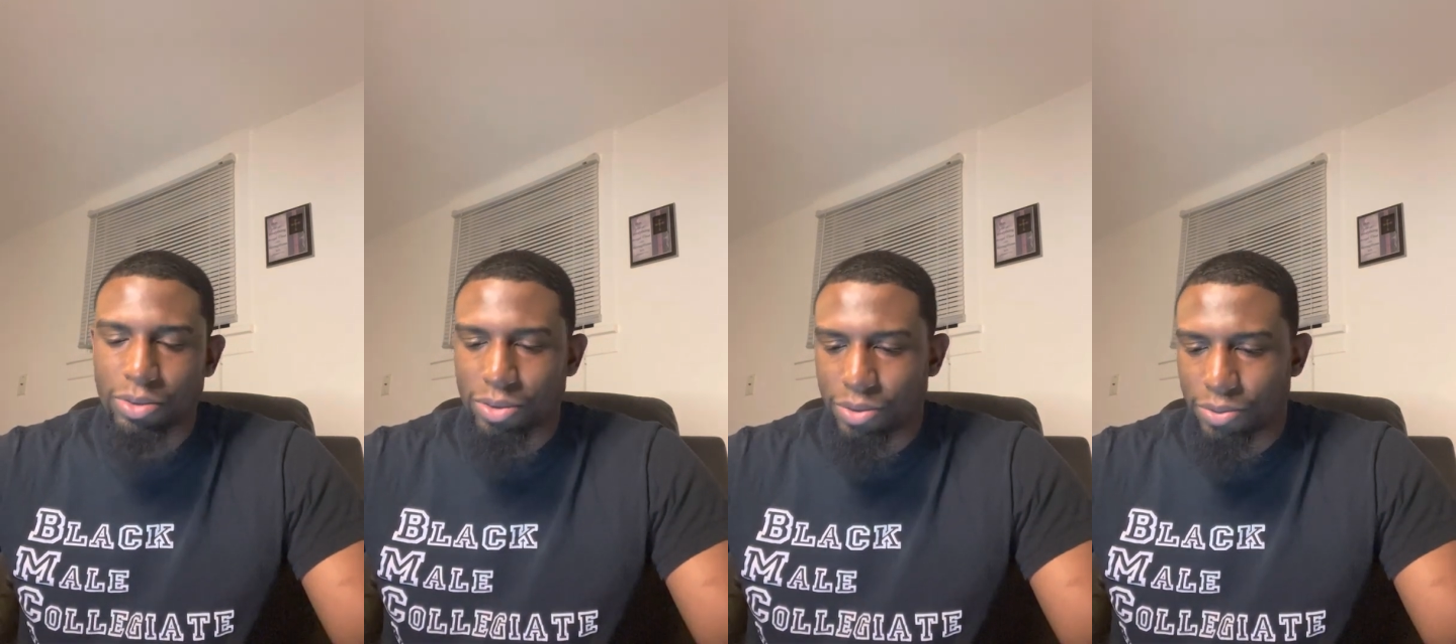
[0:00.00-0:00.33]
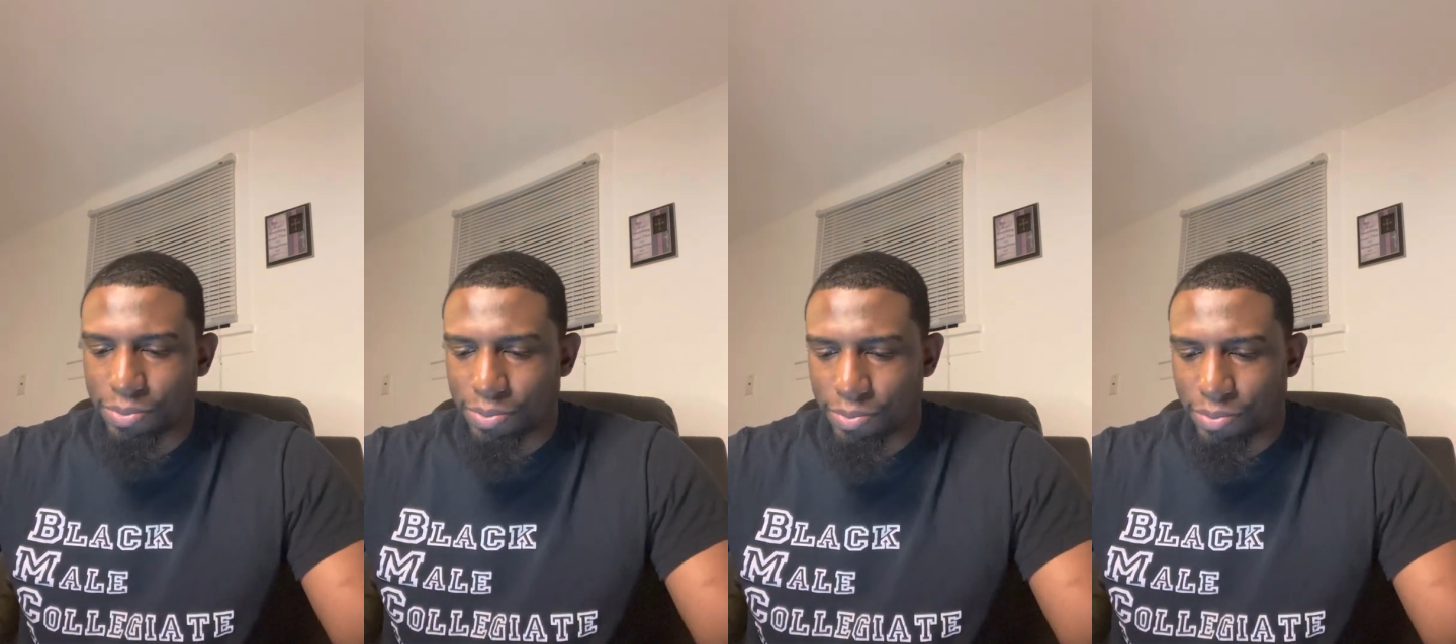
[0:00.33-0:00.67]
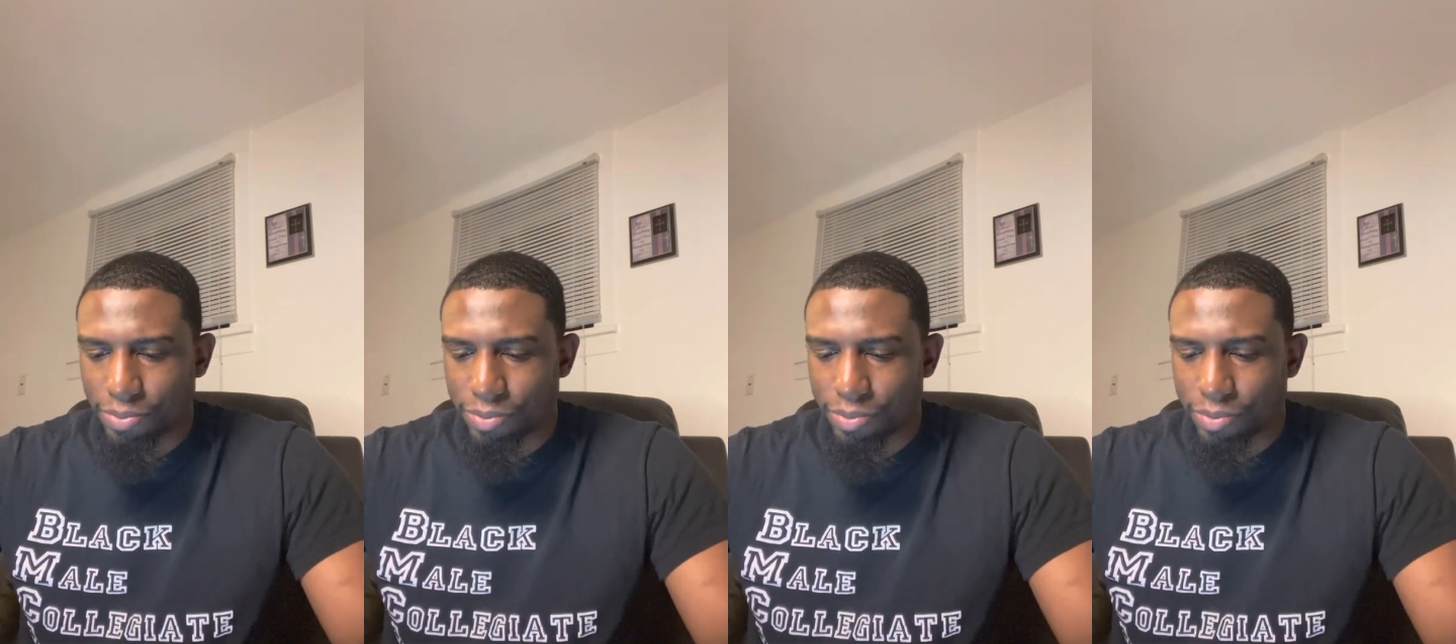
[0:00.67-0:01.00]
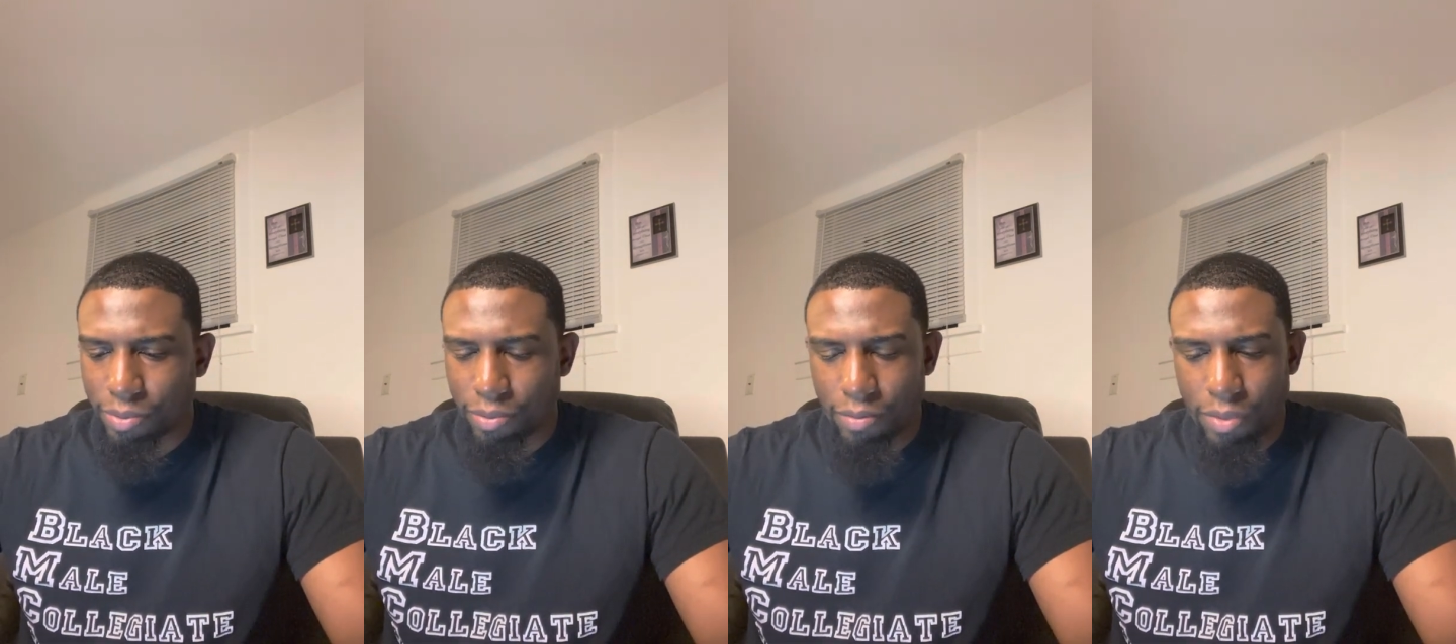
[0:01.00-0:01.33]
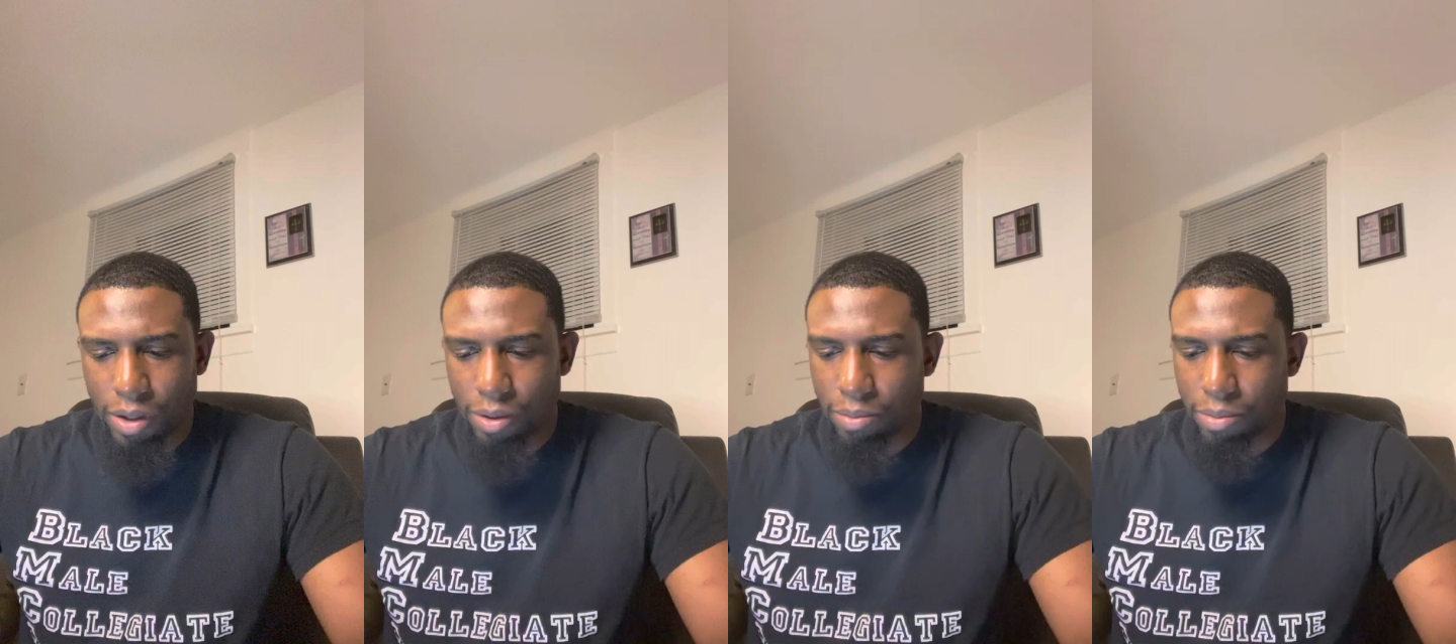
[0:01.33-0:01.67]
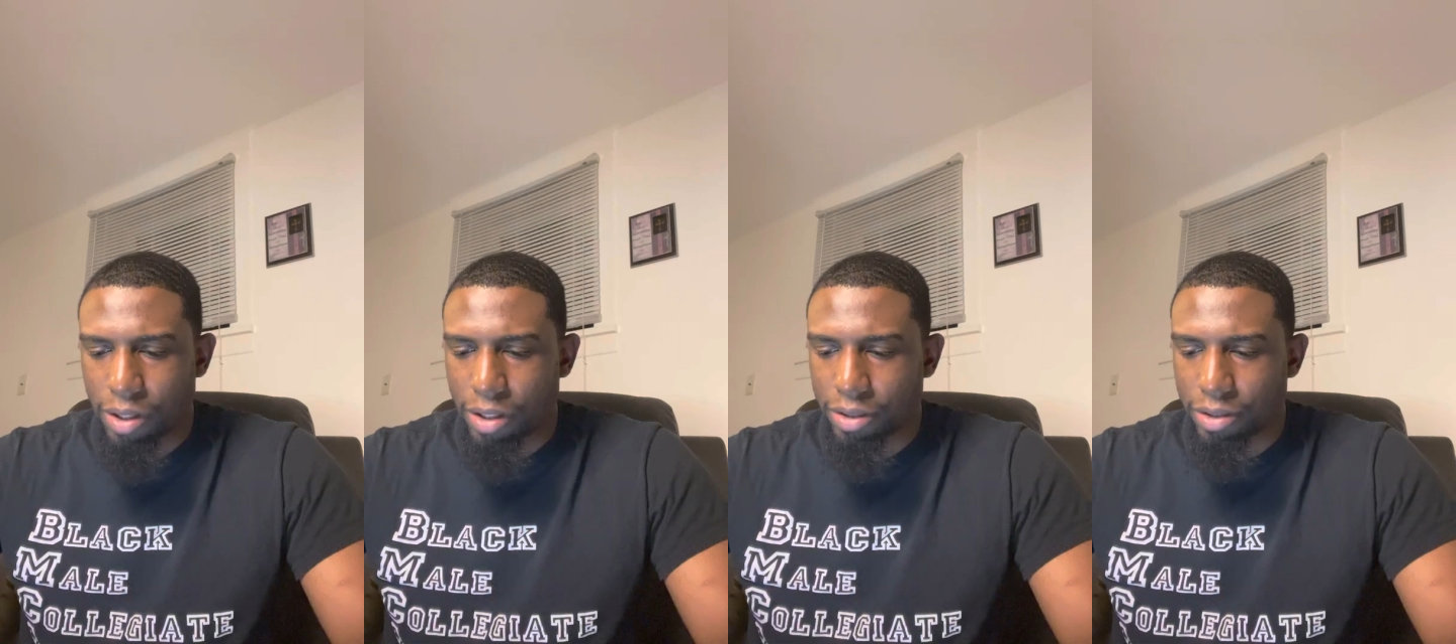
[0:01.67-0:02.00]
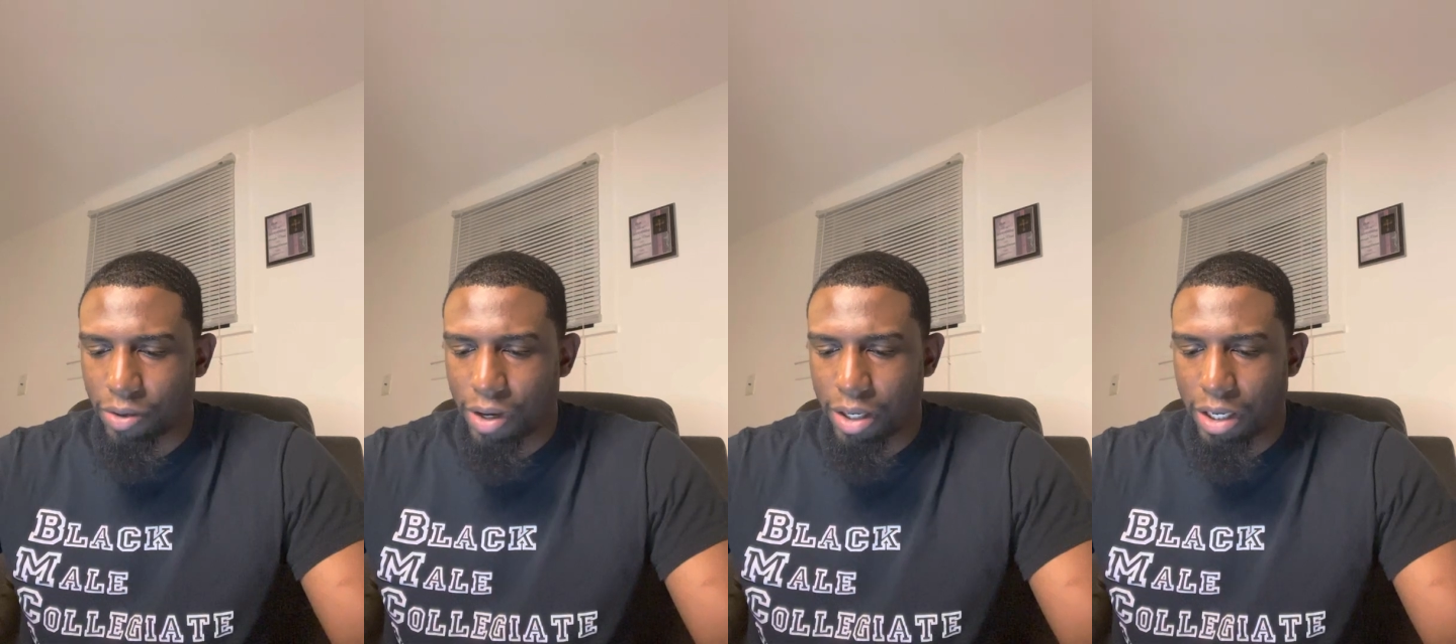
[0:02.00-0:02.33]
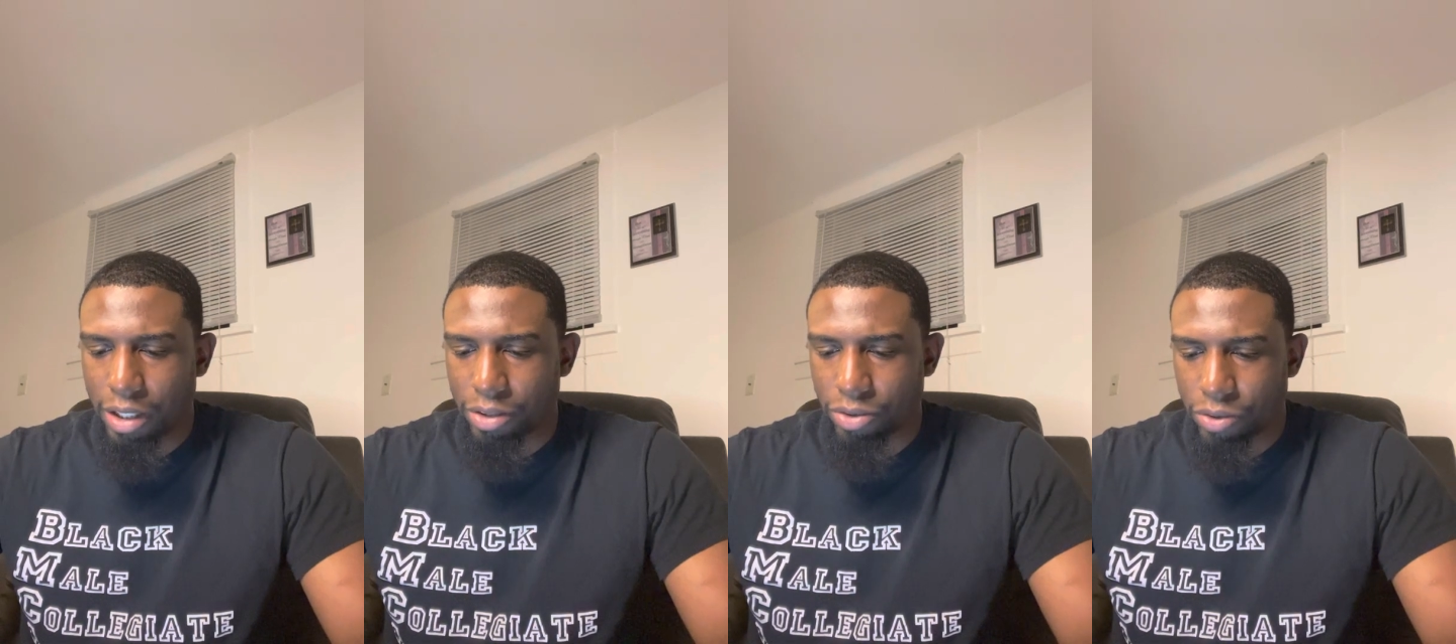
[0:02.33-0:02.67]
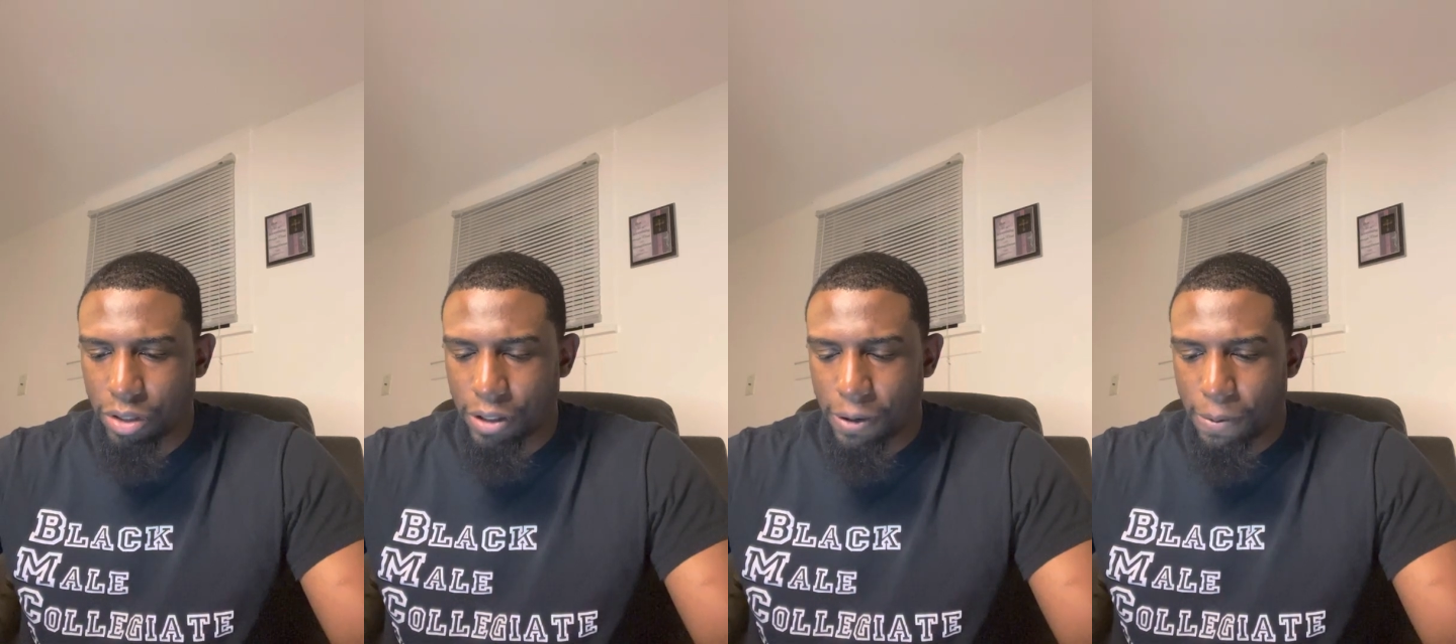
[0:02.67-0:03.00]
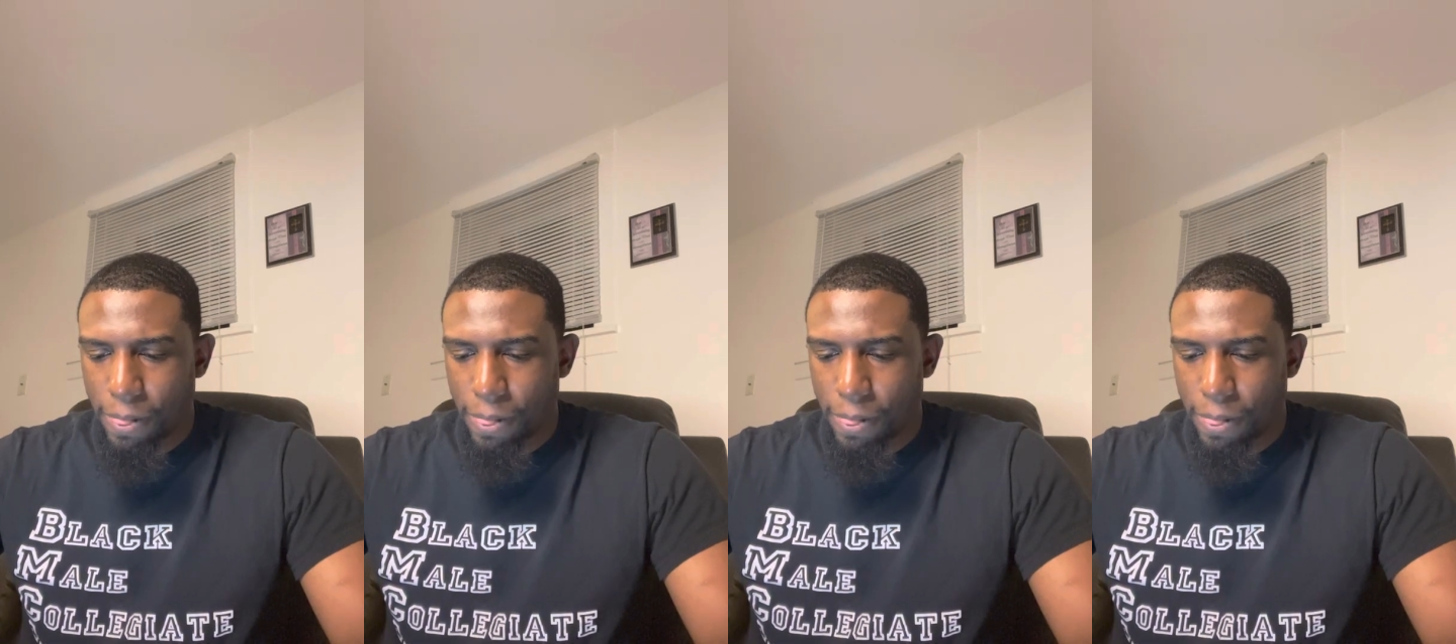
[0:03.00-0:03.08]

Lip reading: to, but I got through it.